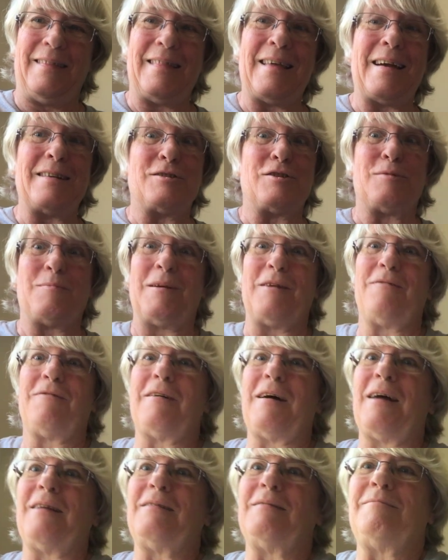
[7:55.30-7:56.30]
that should be
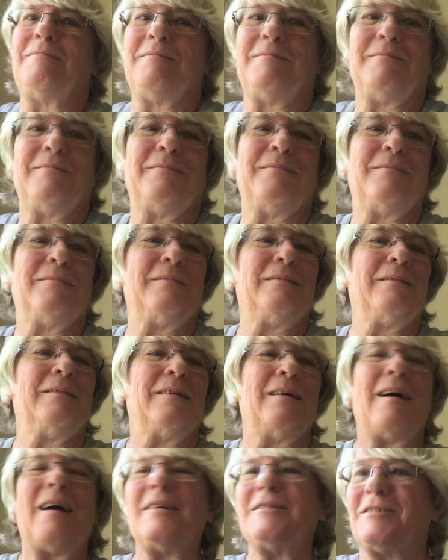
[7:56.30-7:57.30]
fun.
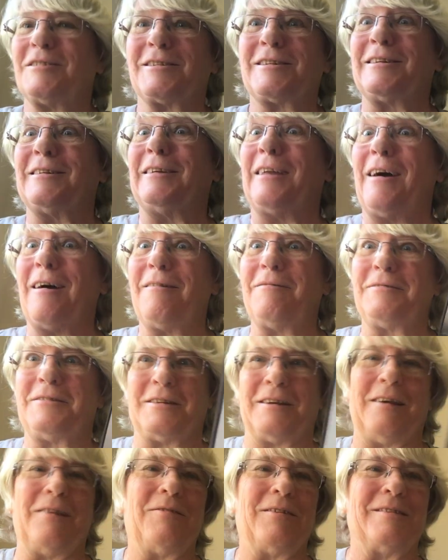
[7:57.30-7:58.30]
I just love
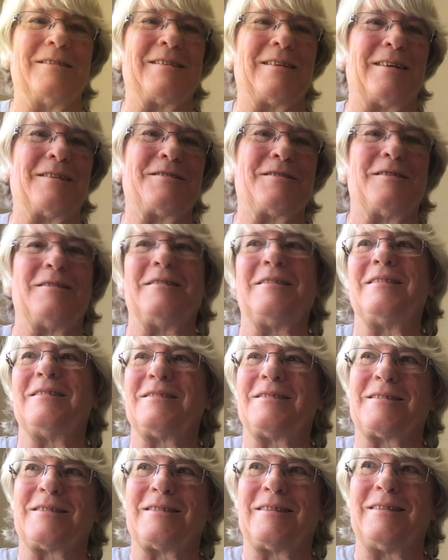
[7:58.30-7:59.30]
to even touch it.
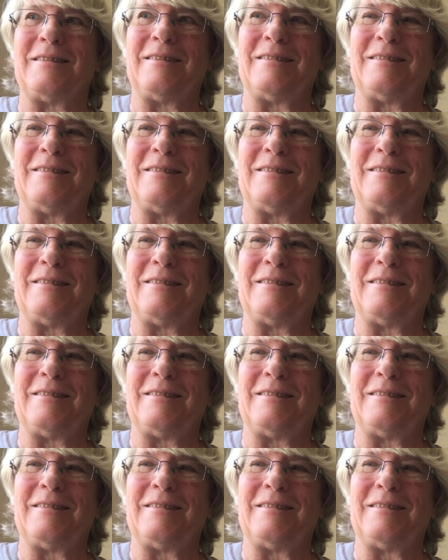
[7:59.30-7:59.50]
This,